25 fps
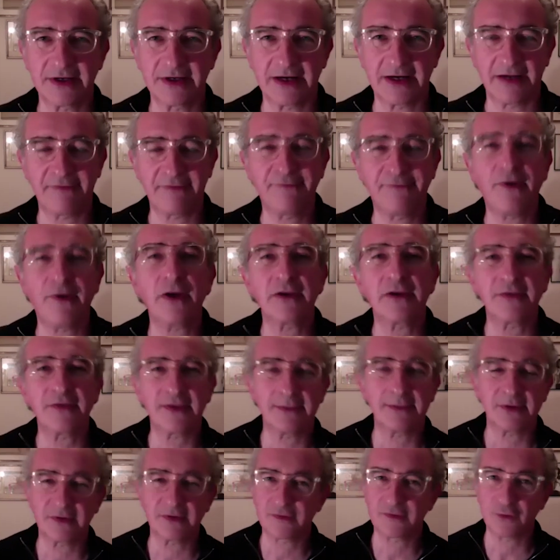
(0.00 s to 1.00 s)
I followed
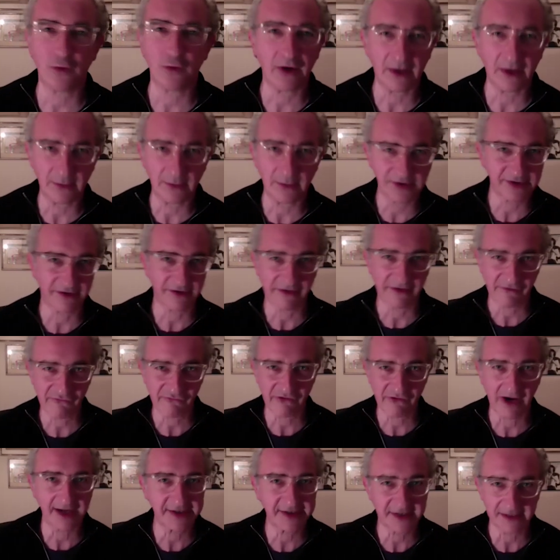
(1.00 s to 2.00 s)
them on tour. I wasn't
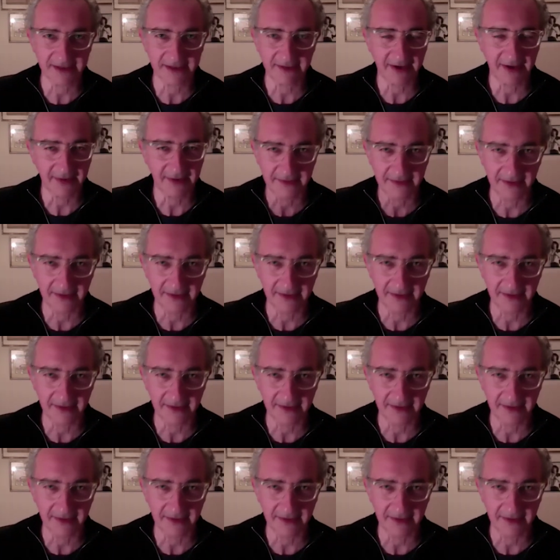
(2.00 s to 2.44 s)
writing about them.